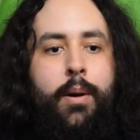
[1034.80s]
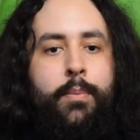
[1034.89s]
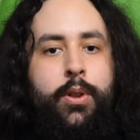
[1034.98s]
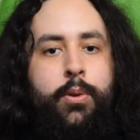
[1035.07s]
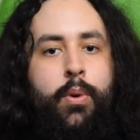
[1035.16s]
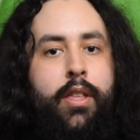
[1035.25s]

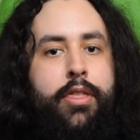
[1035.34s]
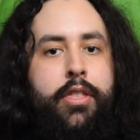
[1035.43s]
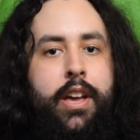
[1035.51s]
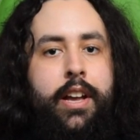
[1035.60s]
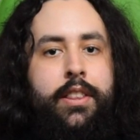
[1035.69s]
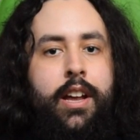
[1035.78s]
The one
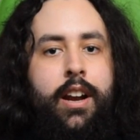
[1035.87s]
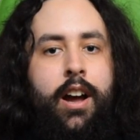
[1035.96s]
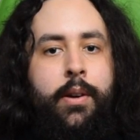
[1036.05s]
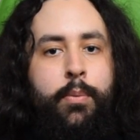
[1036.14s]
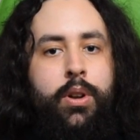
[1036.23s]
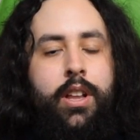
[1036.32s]
thing that I
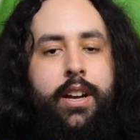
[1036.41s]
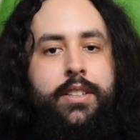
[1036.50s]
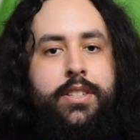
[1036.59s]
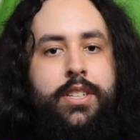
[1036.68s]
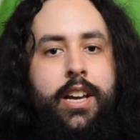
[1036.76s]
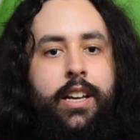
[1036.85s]
would like to
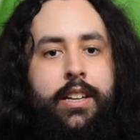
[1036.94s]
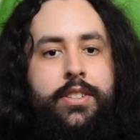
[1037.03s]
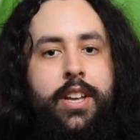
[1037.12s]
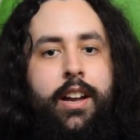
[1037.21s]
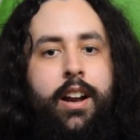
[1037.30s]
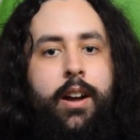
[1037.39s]
say is
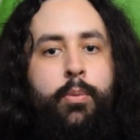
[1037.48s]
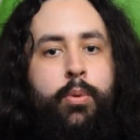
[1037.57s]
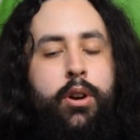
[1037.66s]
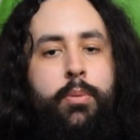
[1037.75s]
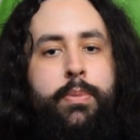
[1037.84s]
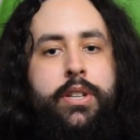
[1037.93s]
that I
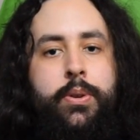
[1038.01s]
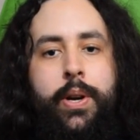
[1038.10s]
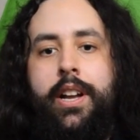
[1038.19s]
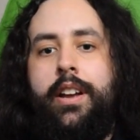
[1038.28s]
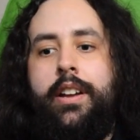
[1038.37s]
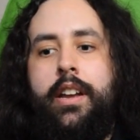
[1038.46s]
will be
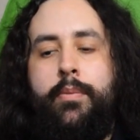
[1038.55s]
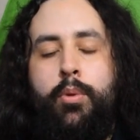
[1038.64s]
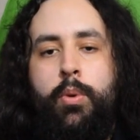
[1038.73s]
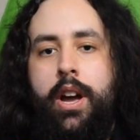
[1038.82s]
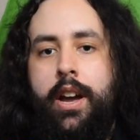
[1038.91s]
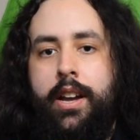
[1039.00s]
doing a
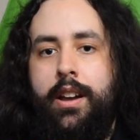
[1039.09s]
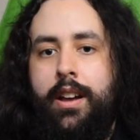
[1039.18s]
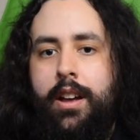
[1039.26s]
giveaway